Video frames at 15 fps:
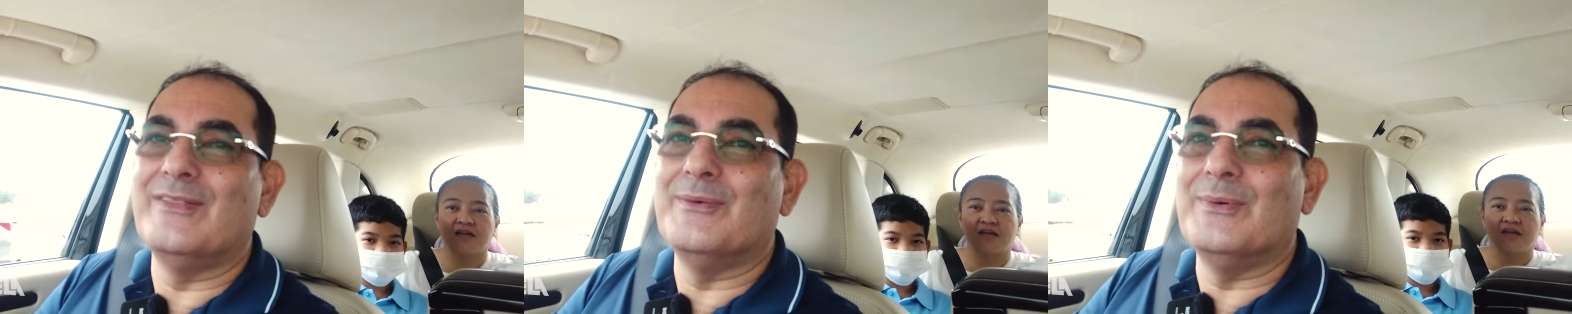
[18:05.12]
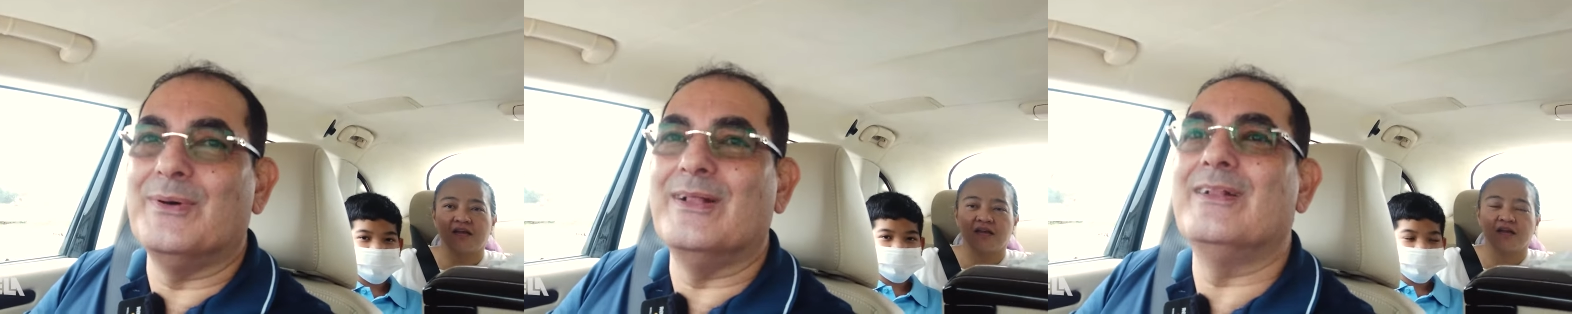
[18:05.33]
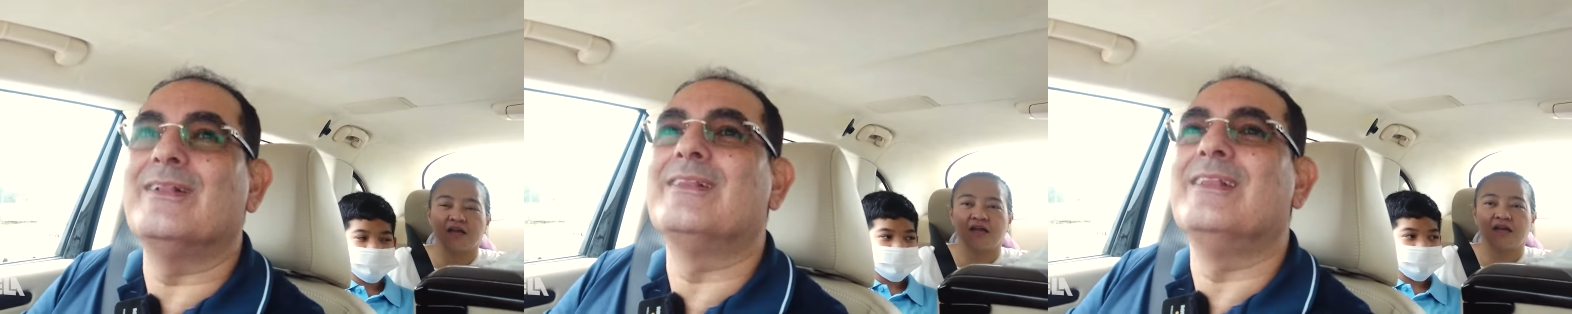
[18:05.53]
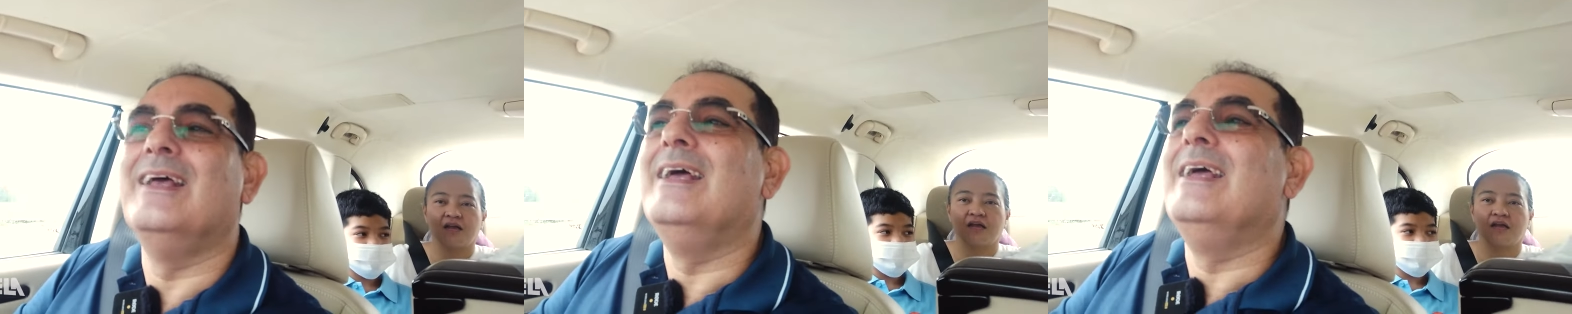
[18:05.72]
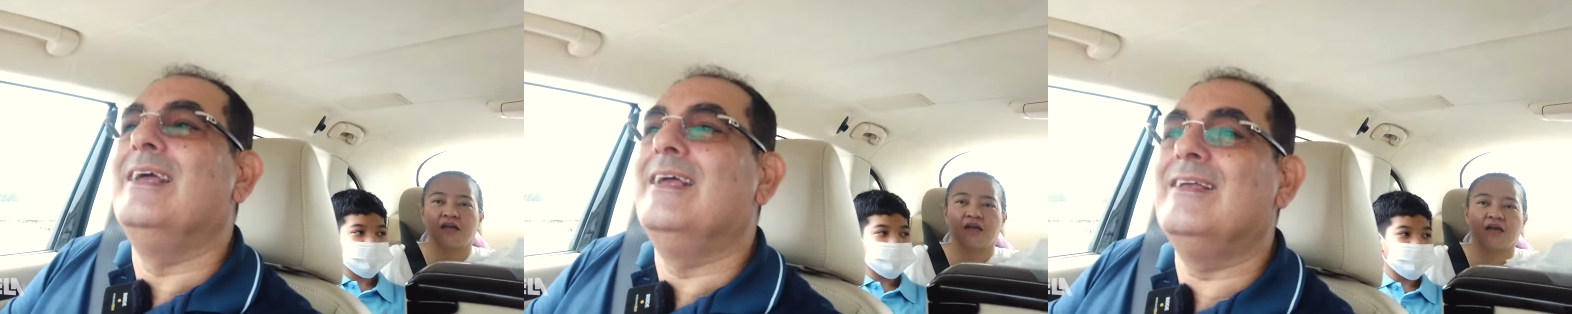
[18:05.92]
Speaker 1: in the world
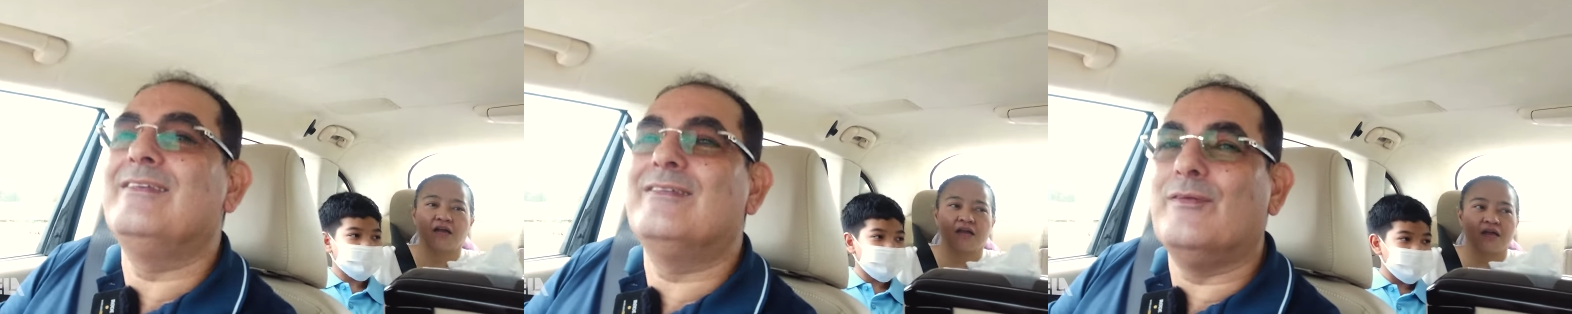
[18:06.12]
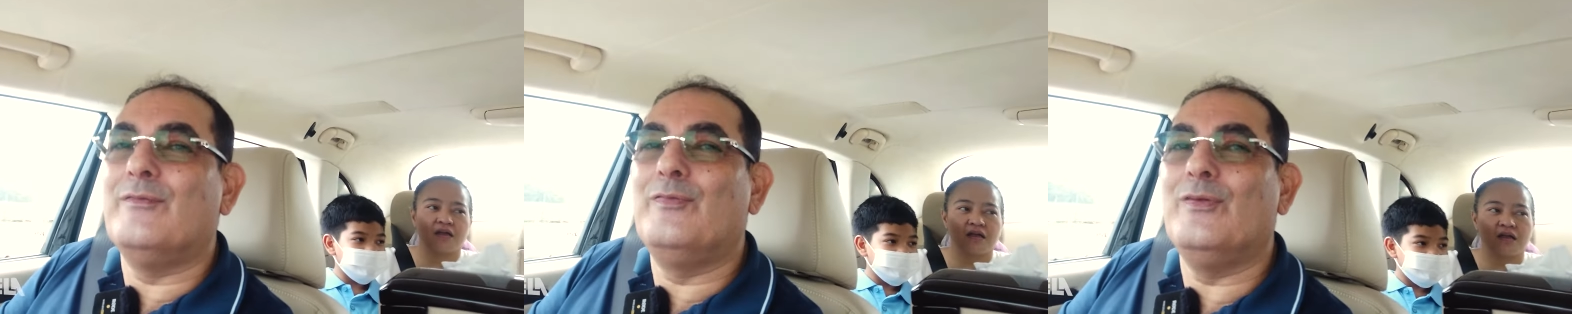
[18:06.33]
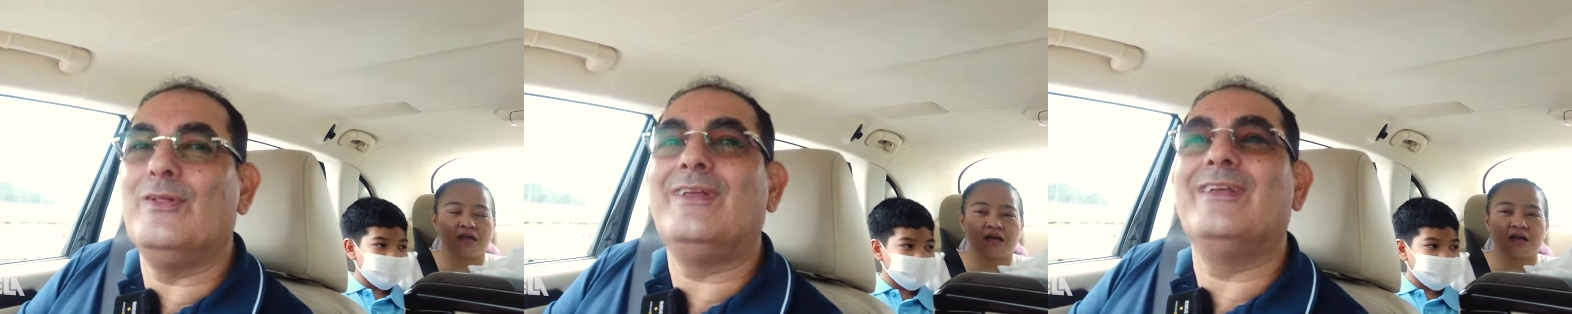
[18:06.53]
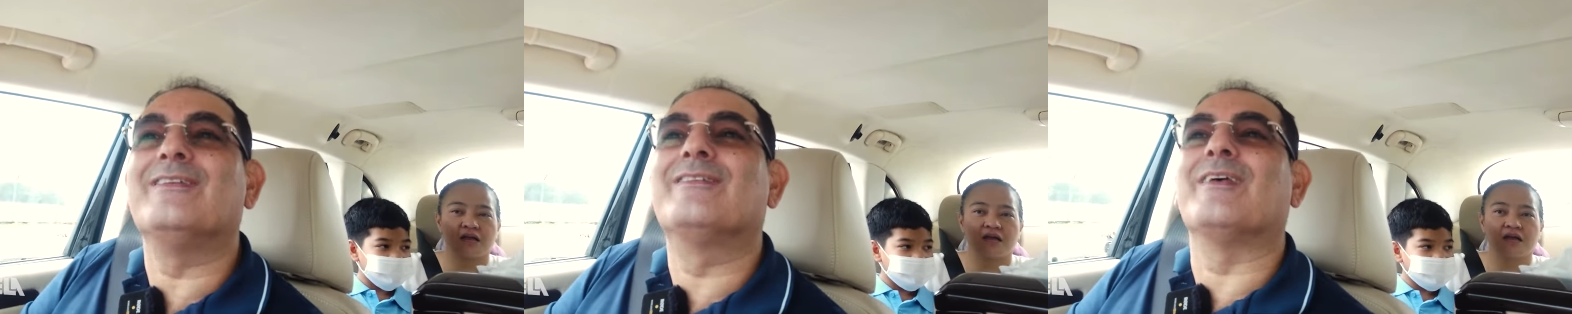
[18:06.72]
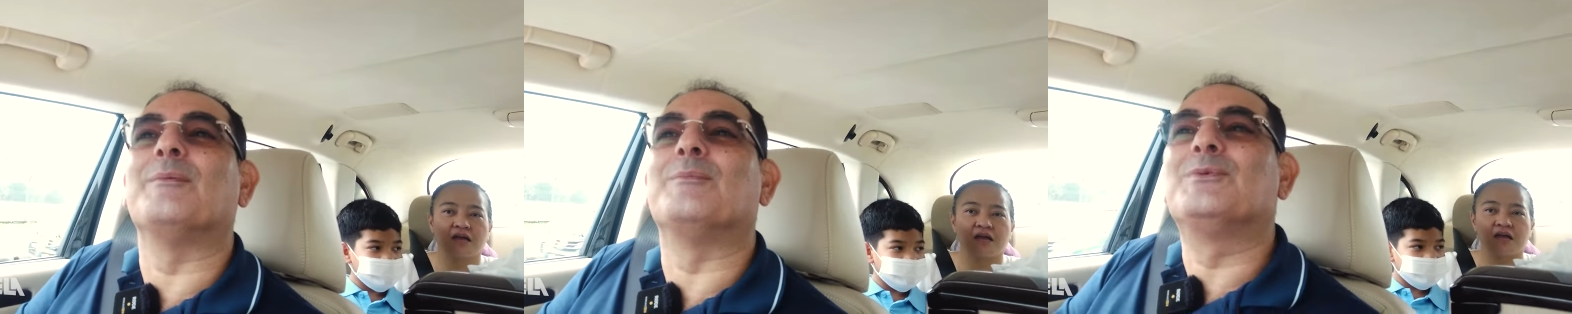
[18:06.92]
is the fuel
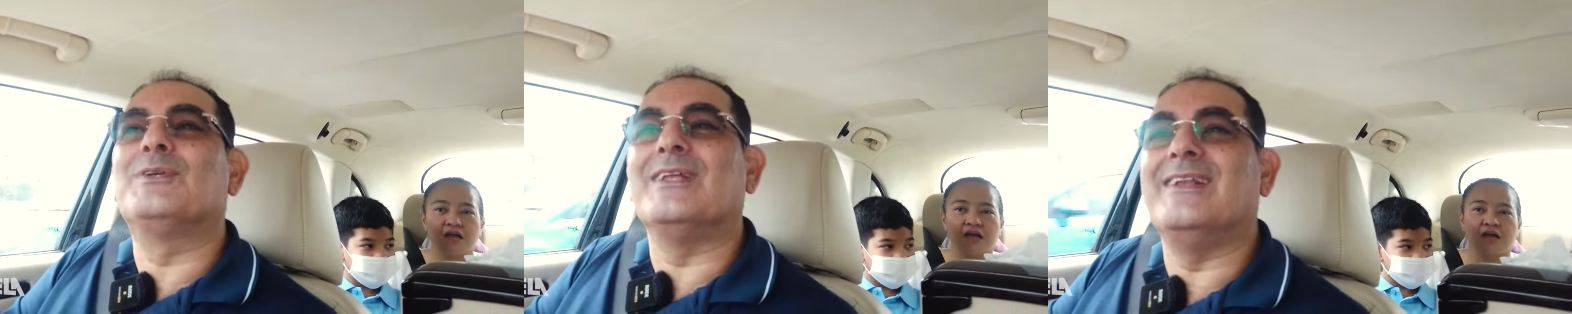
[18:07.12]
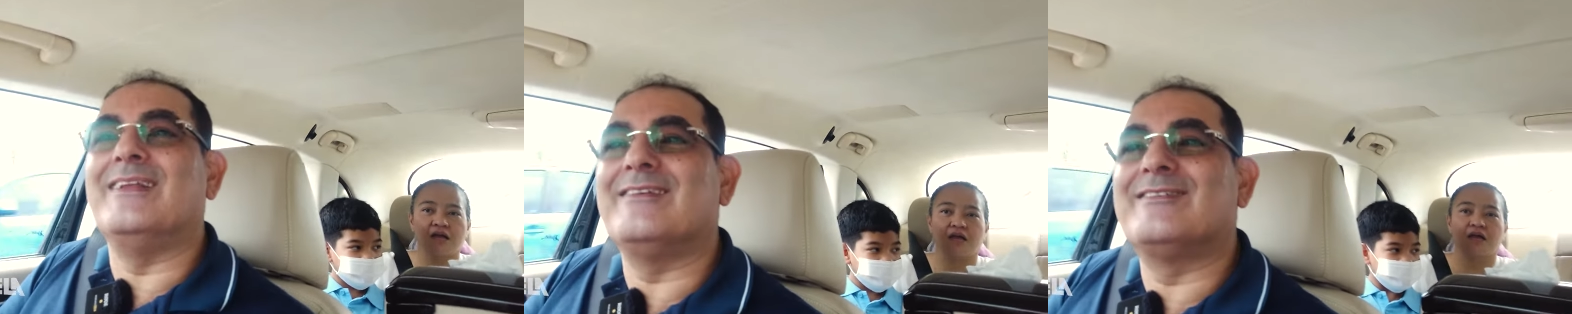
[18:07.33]
consumption